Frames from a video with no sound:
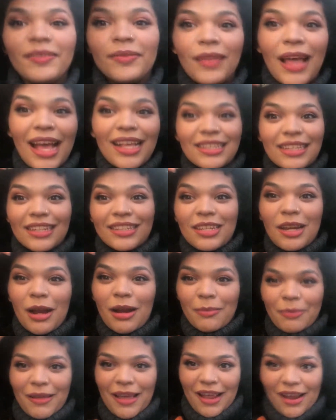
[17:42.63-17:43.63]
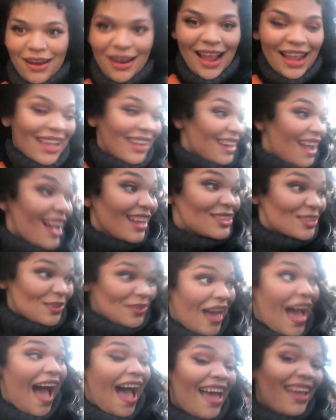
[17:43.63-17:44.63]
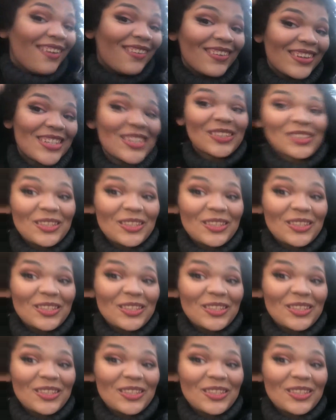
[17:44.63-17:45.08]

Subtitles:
As a guitar player, I cannot do that, which is